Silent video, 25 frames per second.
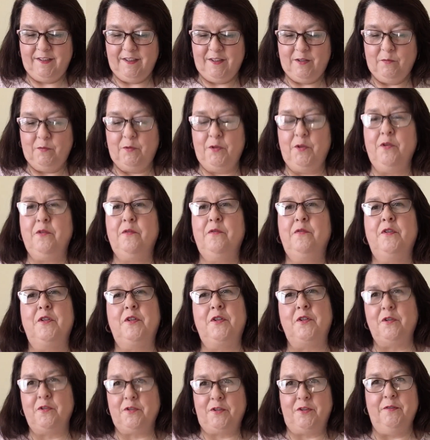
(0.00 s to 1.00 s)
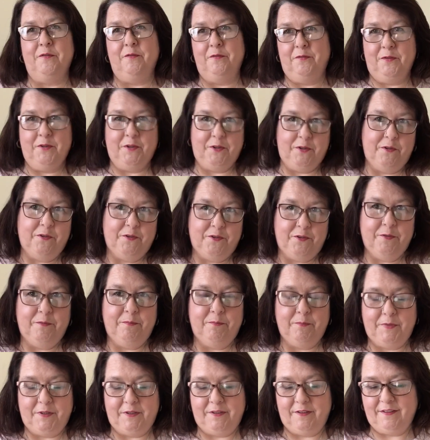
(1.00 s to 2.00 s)
Well, not forgotten,
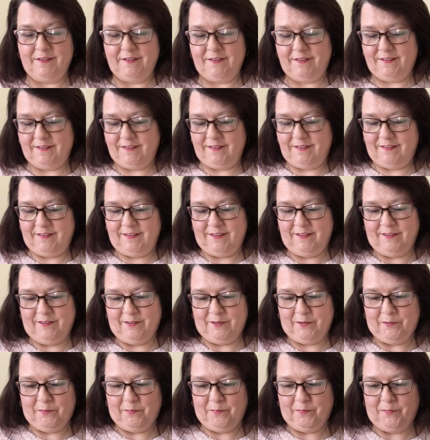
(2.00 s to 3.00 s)
but you know,